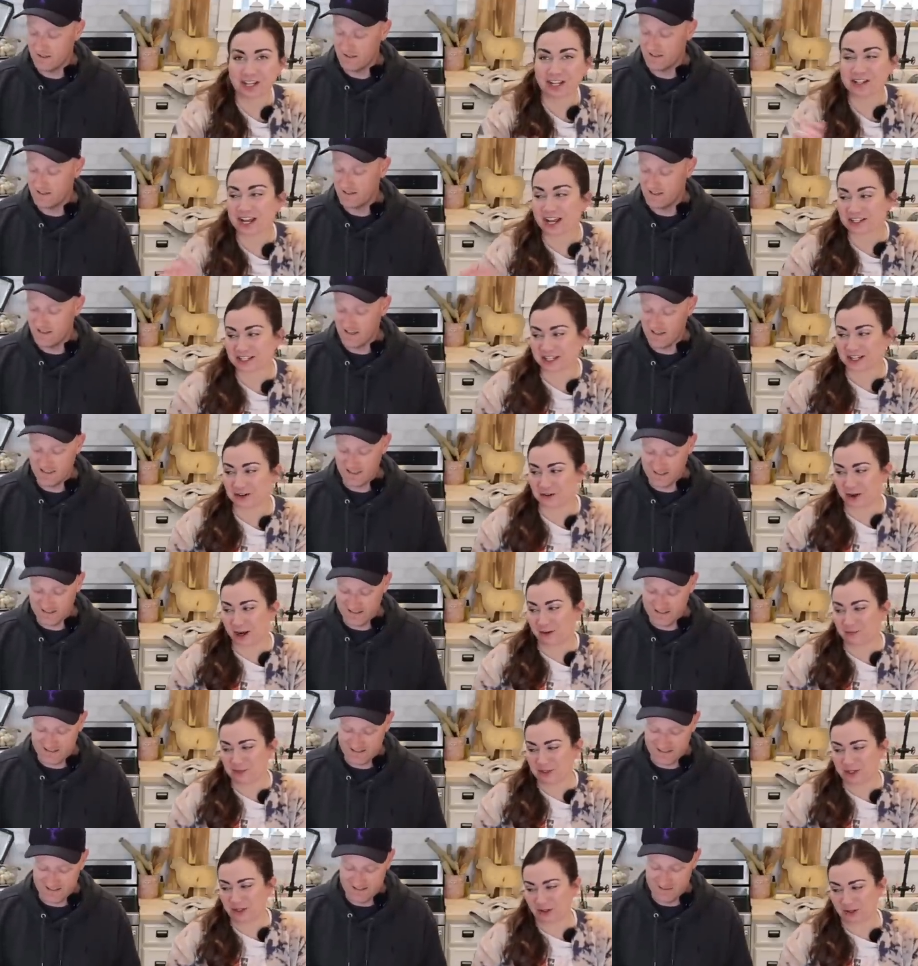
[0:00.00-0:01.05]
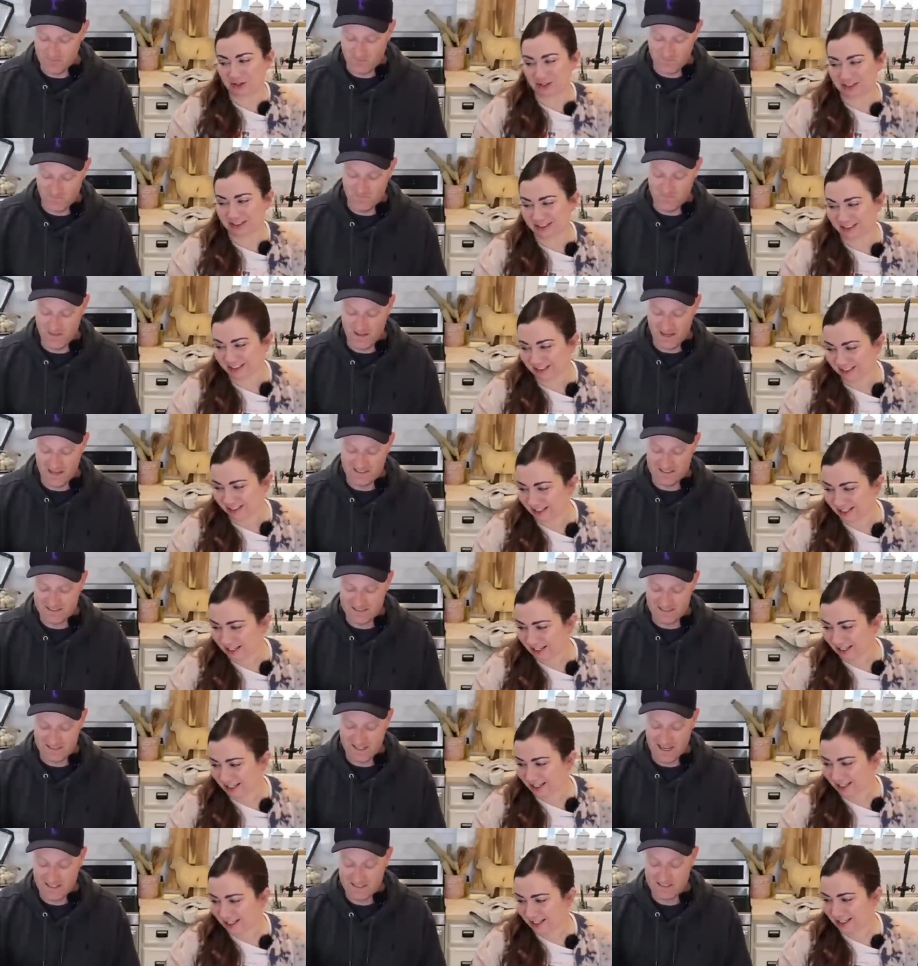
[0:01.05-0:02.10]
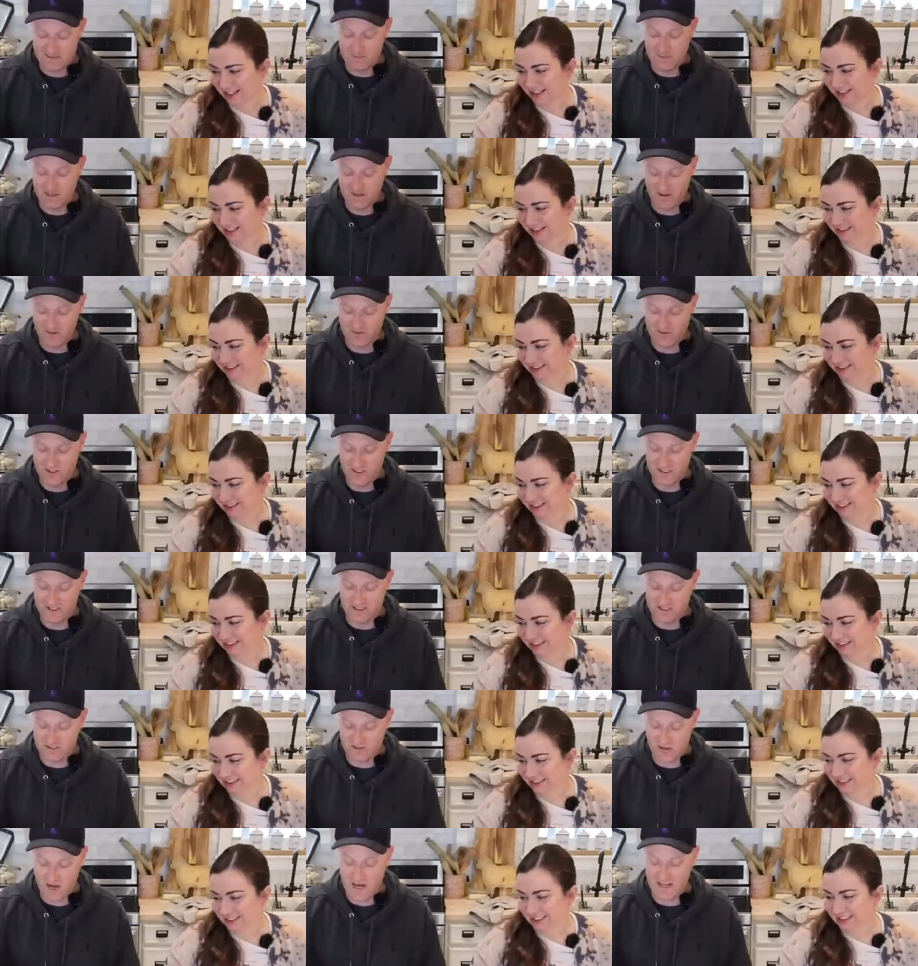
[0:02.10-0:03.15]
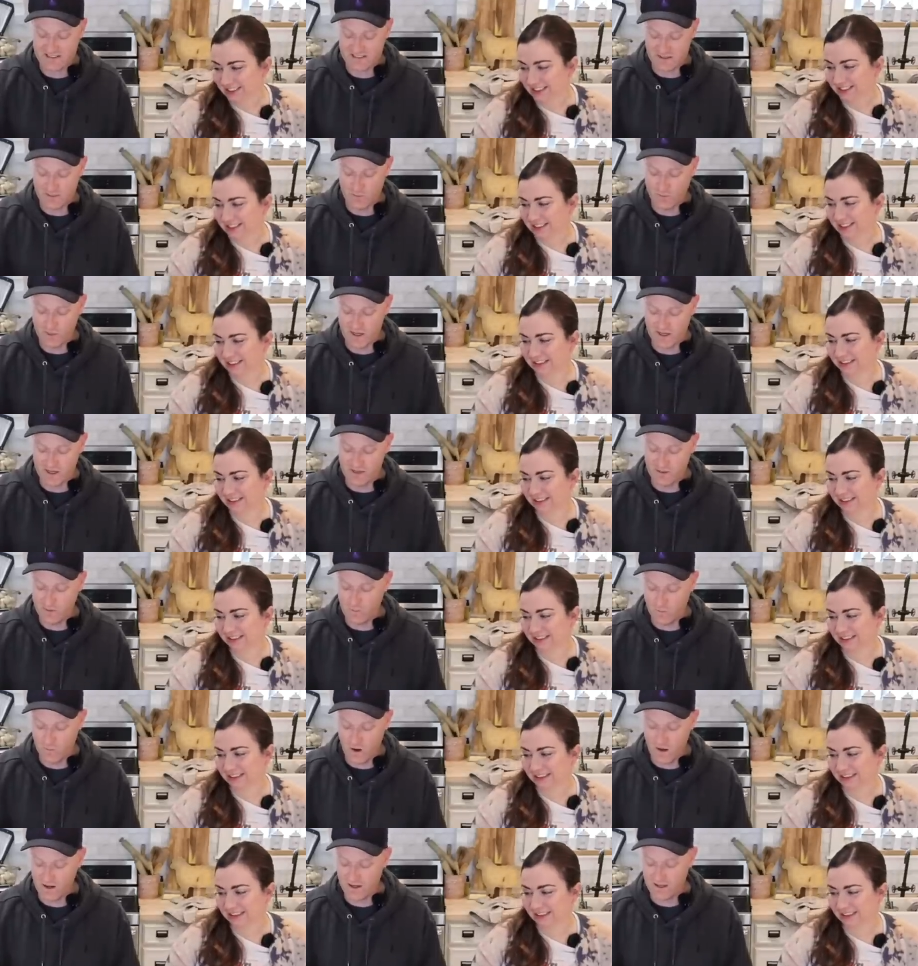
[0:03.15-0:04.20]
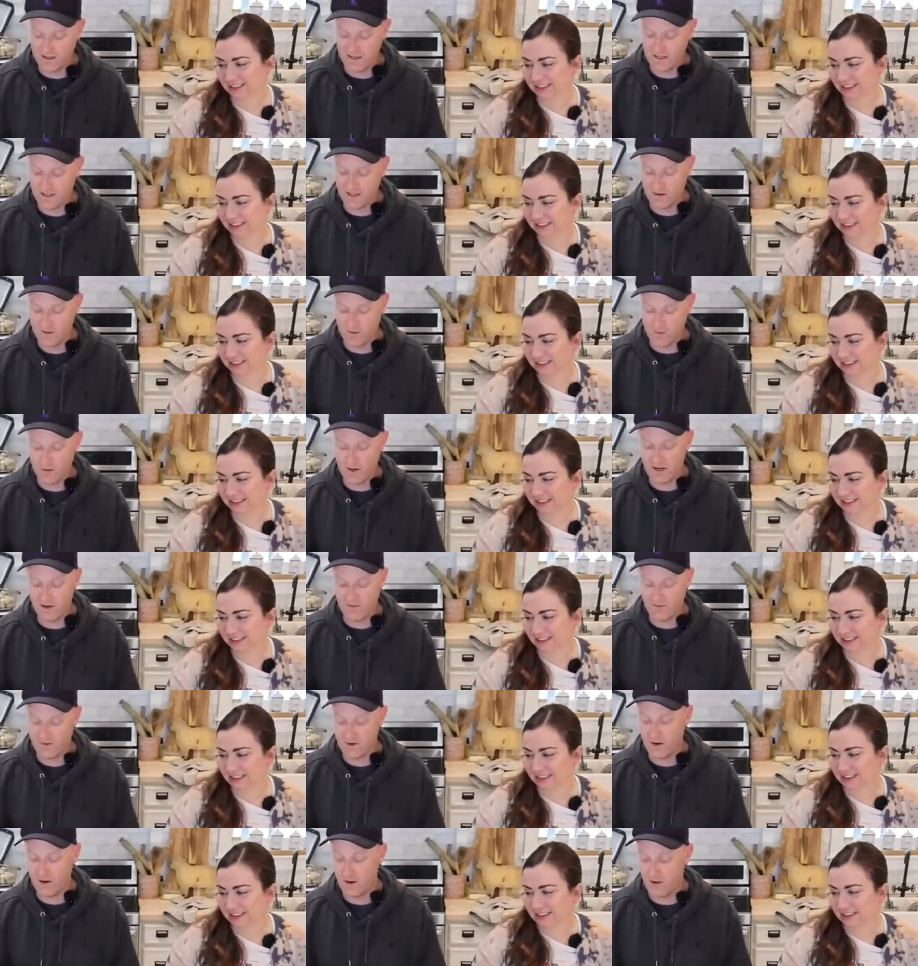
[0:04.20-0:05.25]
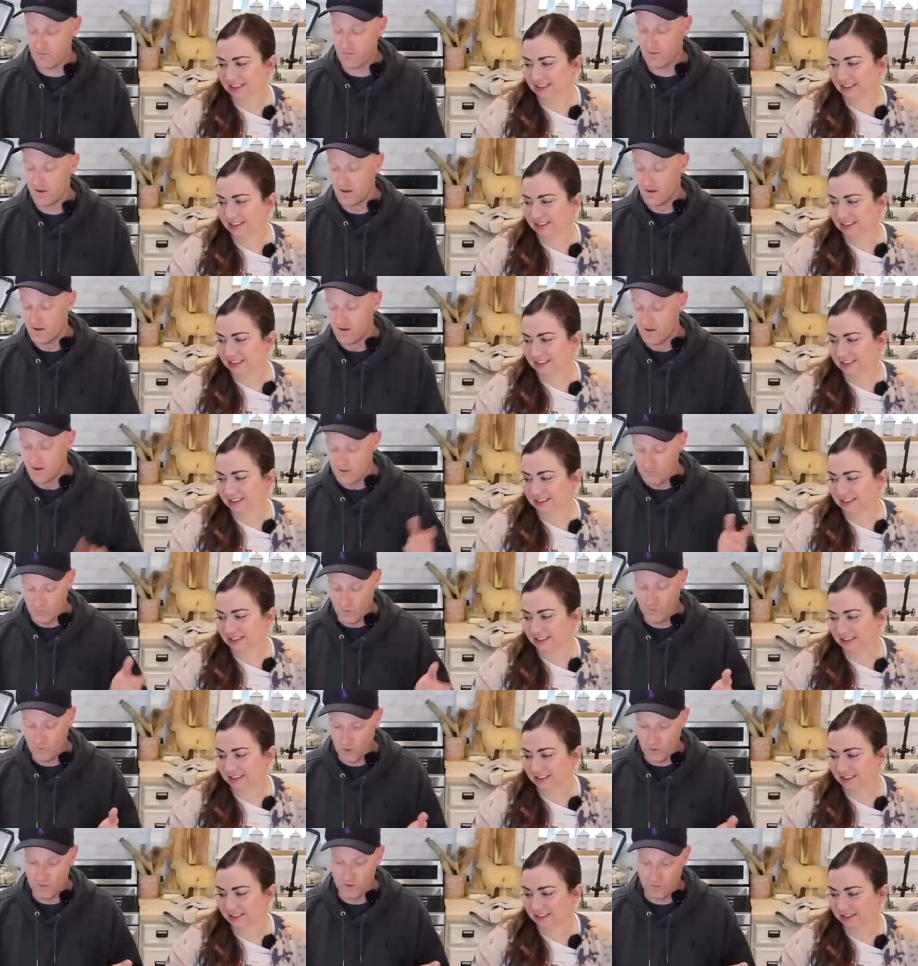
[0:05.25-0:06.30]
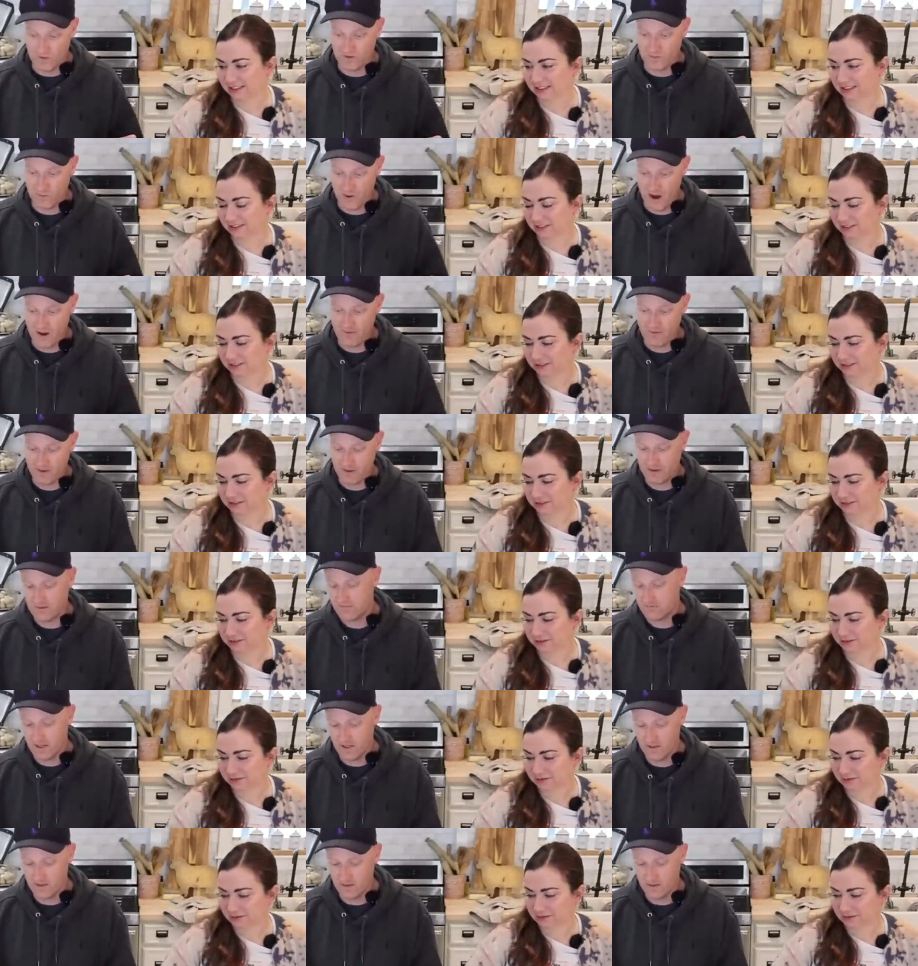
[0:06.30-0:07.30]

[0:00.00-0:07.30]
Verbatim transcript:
Speaker 1: not to interrupt you.
Speaker 2: is a testament of Jesus Christ. And we wanted to get away from Mormon was a prophet in the